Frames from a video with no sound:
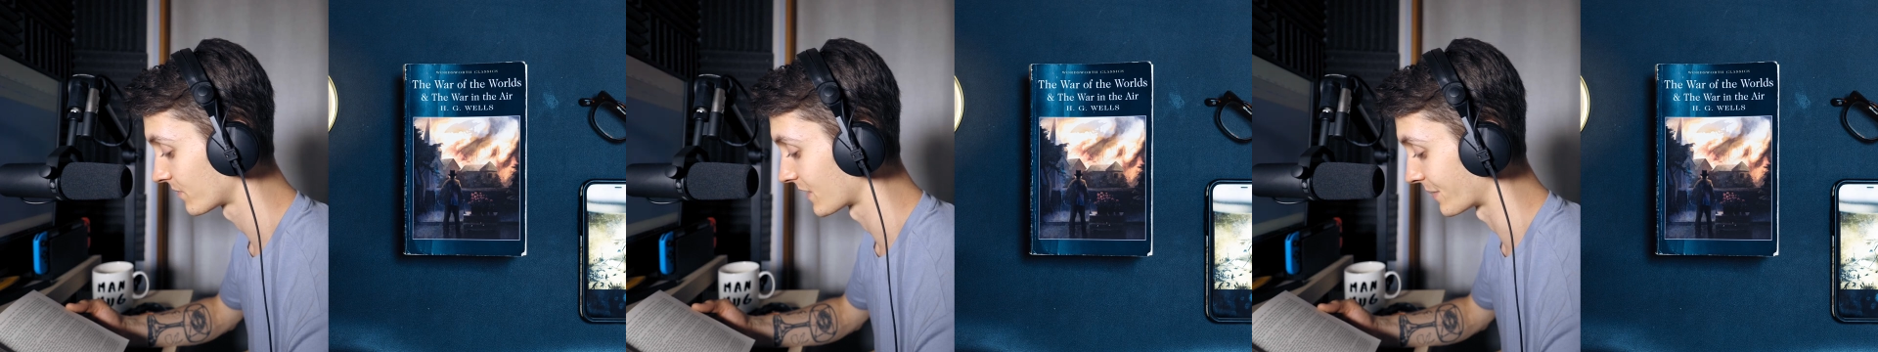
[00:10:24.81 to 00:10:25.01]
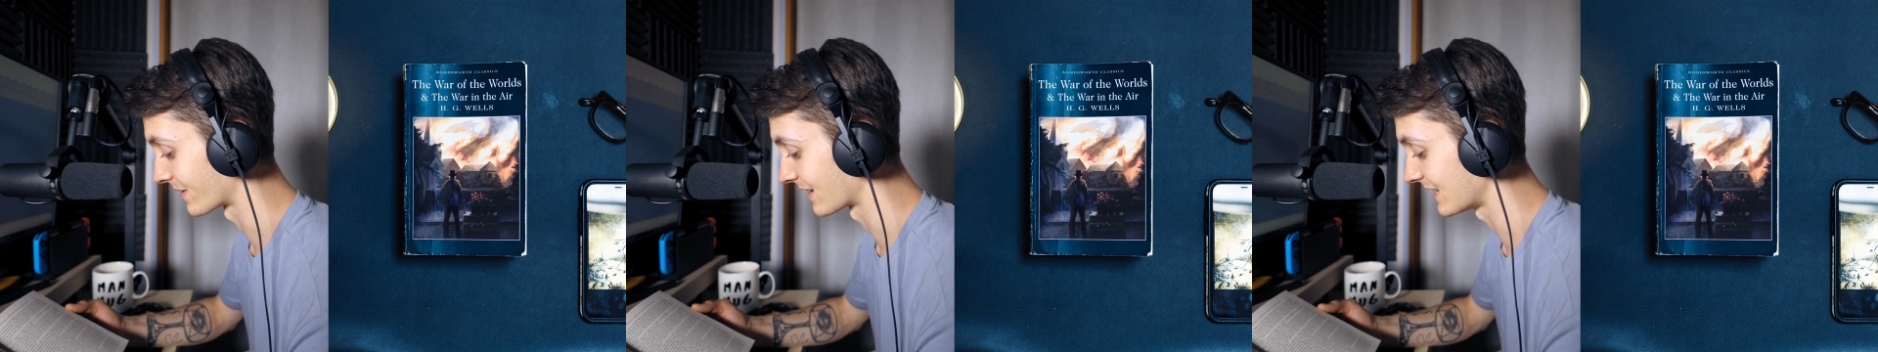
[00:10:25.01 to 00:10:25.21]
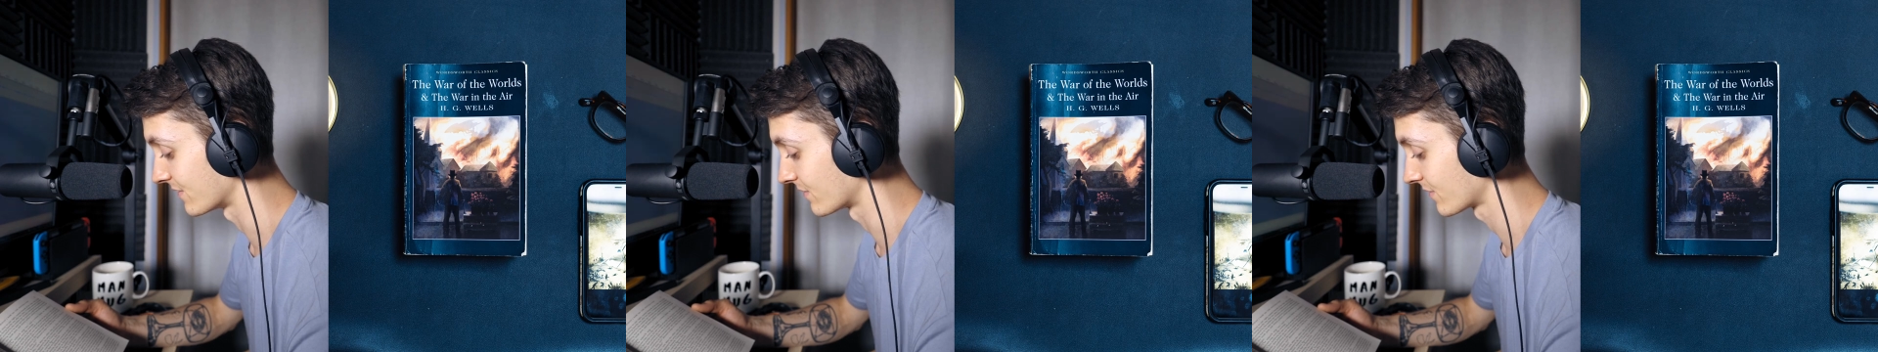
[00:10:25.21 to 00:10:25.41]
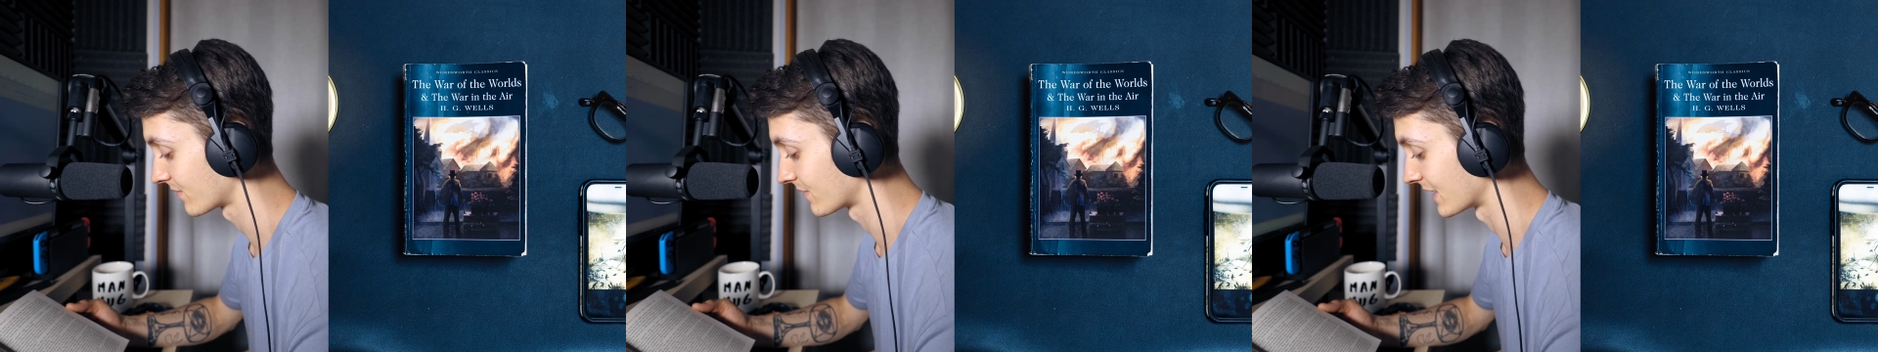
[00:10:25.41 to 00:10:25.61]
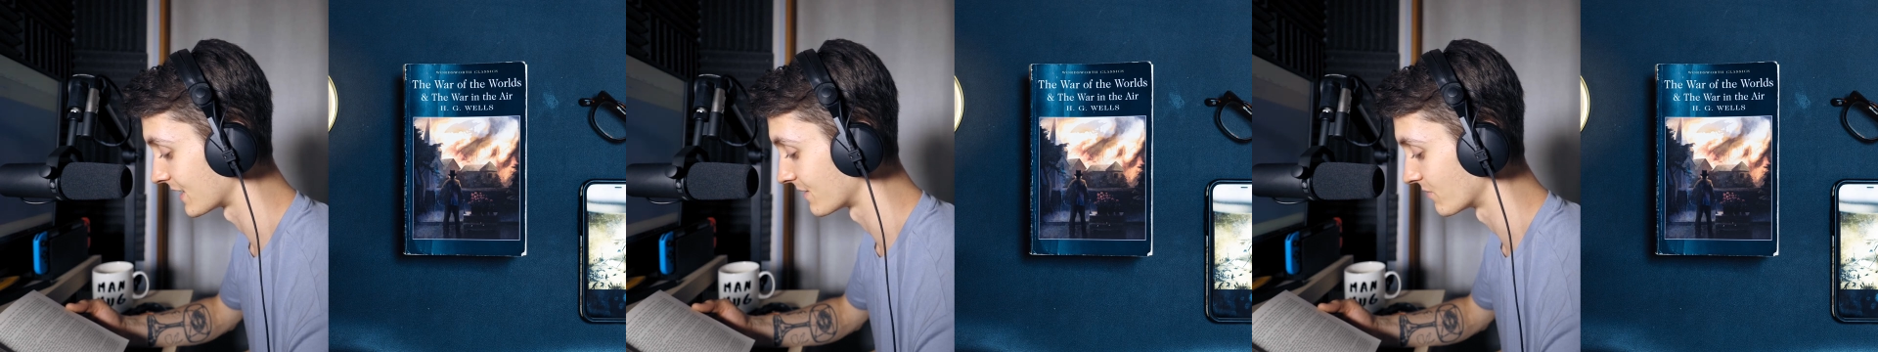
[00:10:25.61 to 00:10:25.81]
I believe,
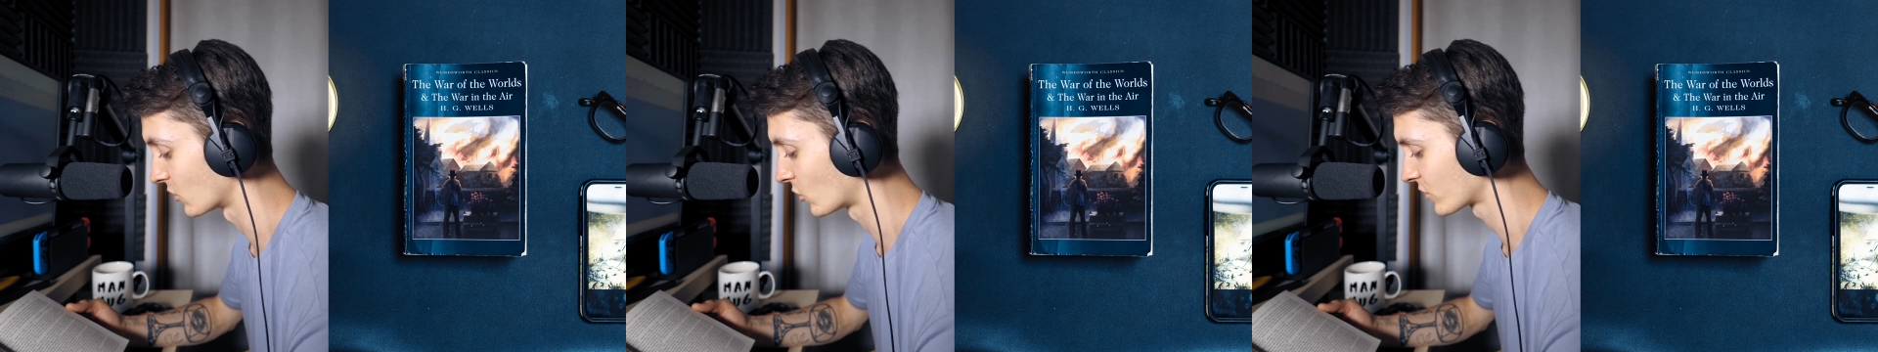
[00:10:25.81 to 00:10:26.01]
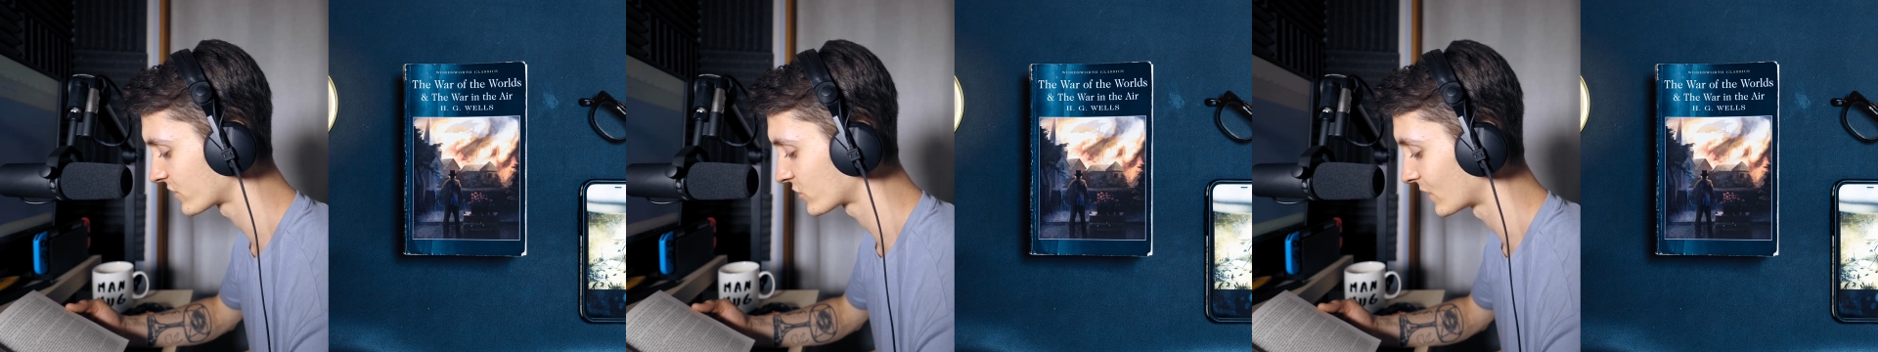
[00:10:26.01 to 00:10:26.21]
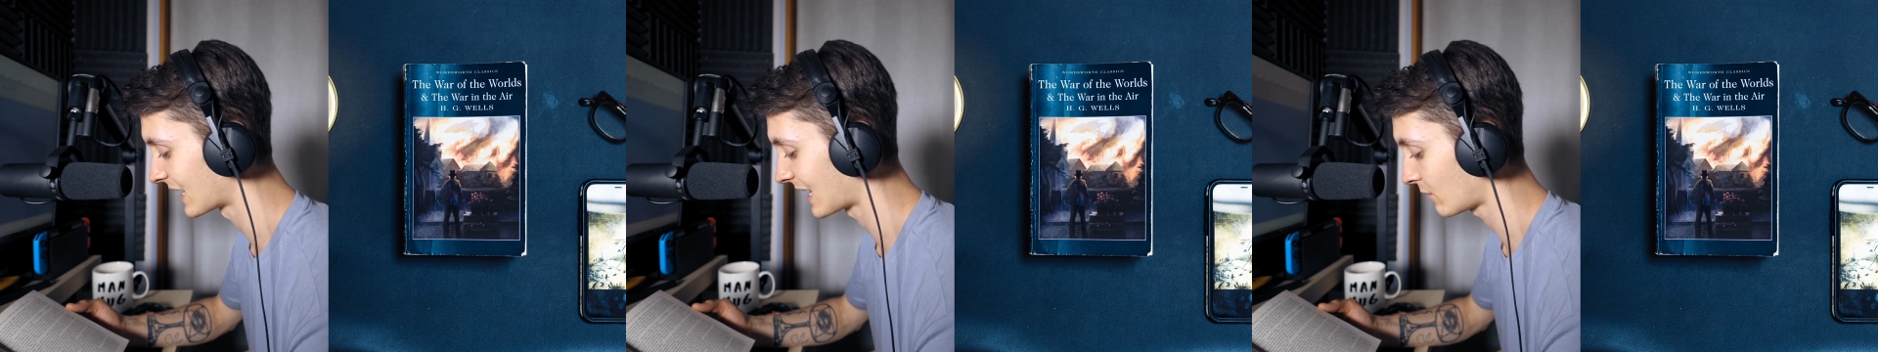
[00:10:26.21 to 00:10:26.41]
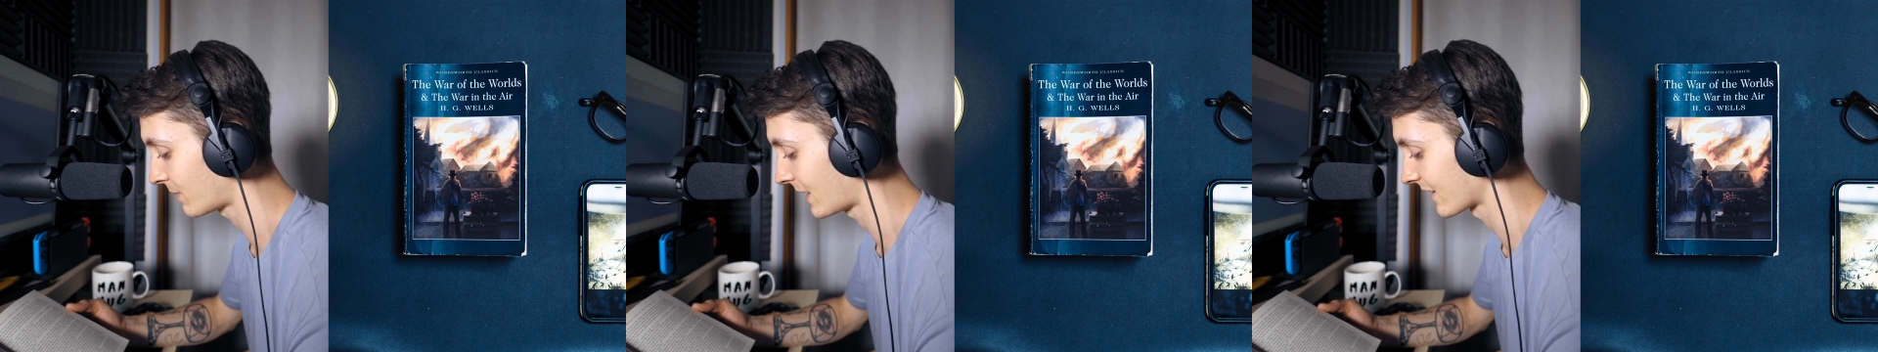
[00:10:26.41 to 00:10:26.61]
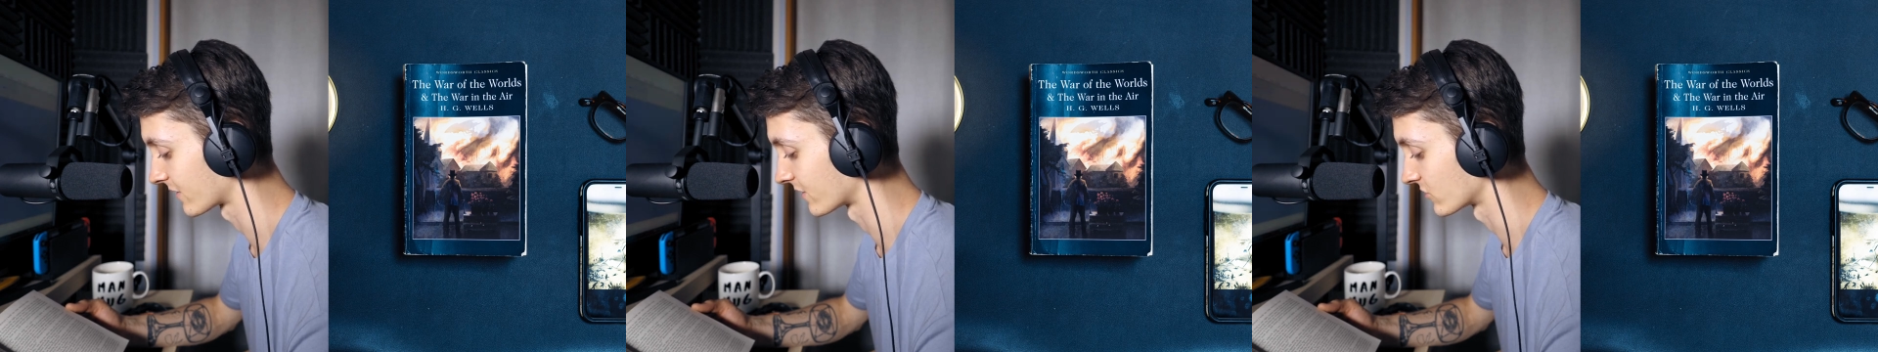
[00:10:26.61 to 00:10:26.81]
in order to allow
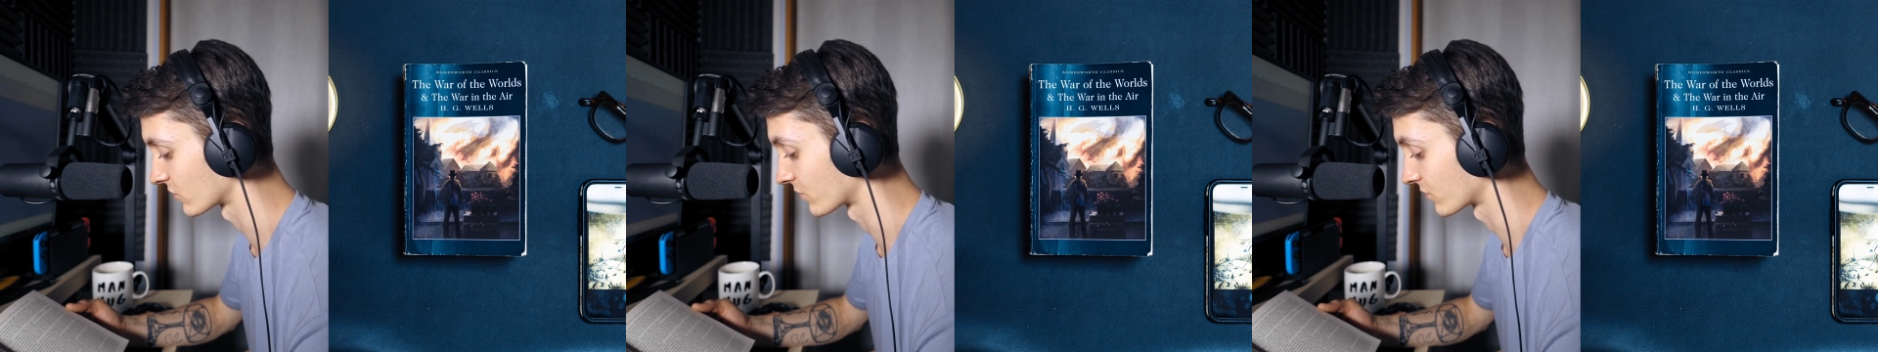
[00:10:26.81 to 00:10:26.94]
passage